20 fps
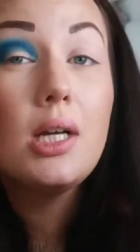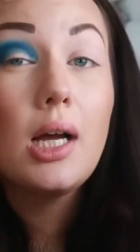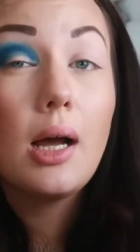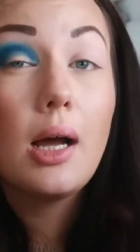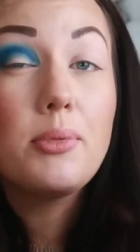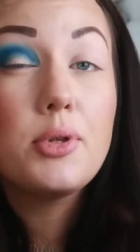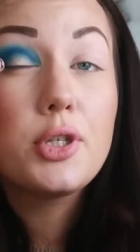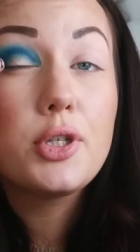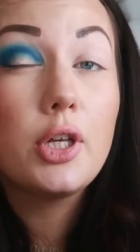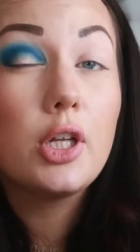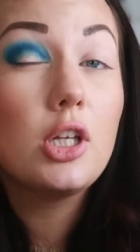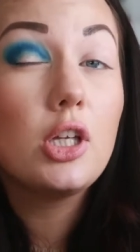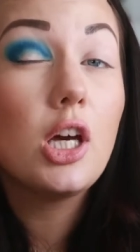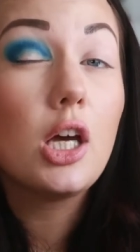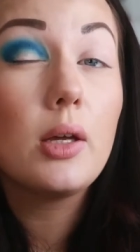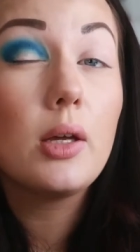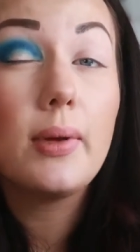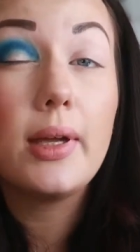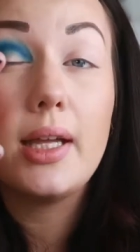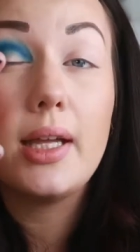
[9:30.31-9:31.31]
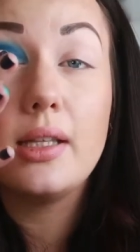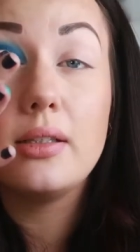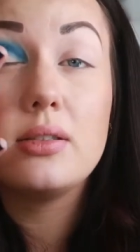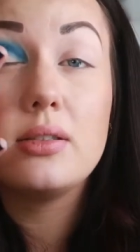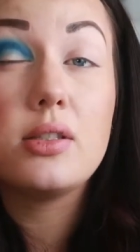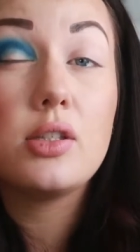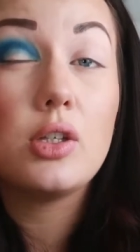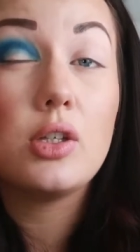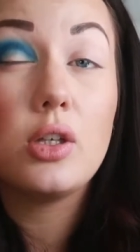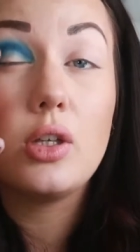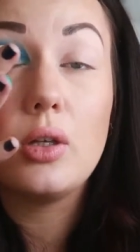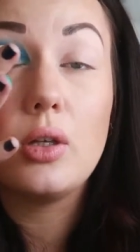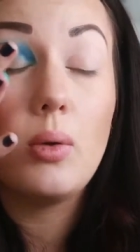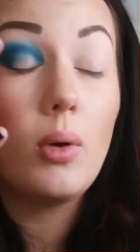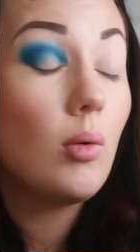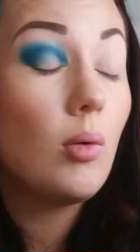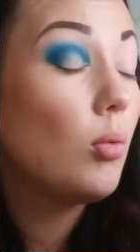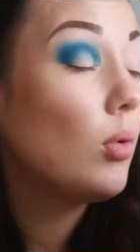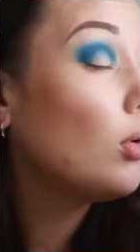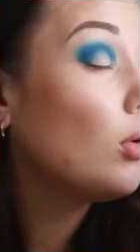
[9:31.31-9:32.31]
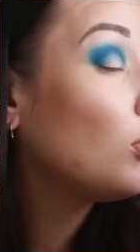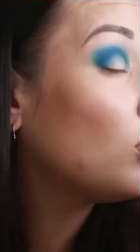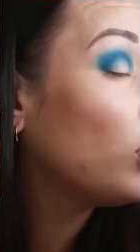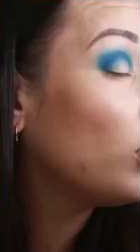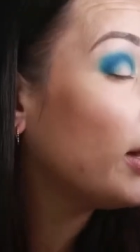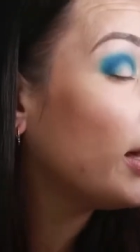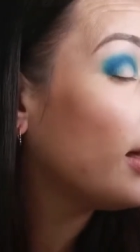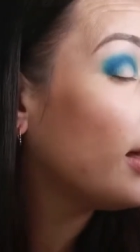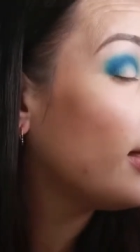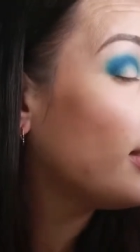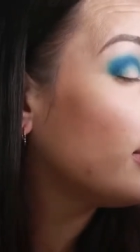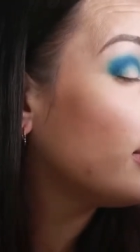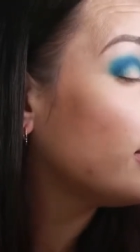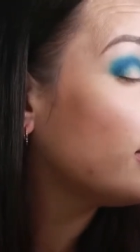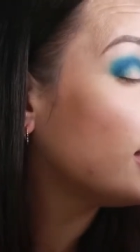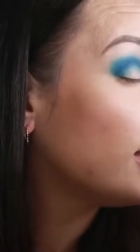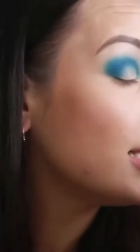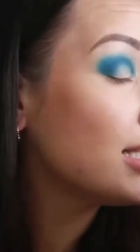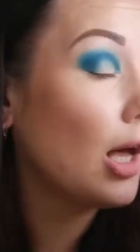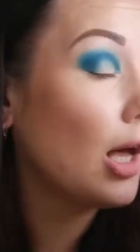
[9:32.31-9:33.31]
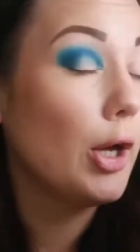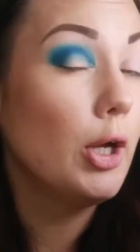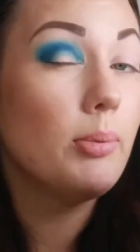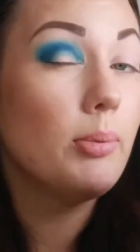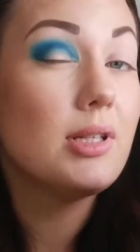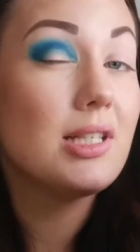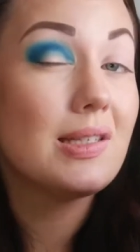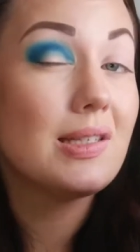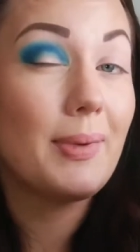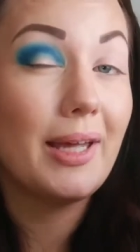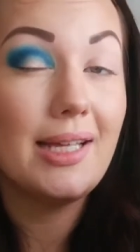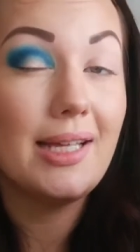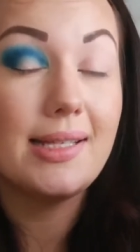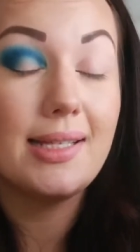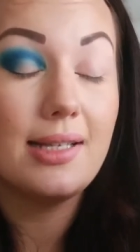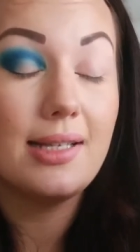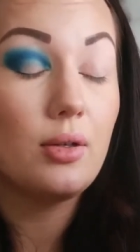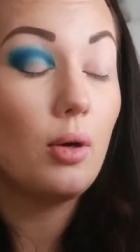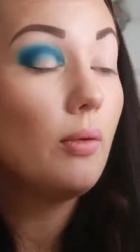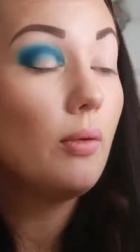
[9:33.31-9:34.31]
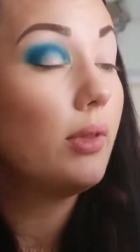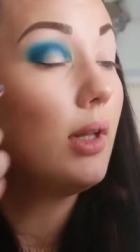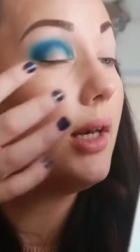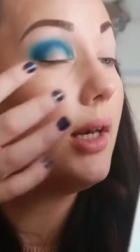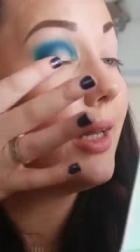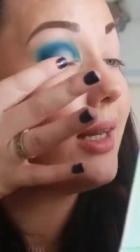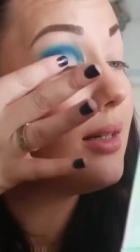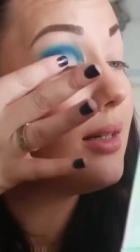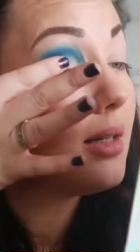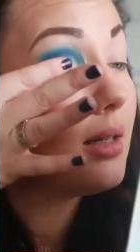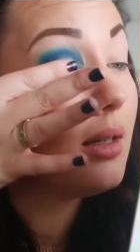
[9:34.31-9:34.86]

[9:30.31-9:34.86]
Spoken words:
I'm just going to go into where this open space is on the lid.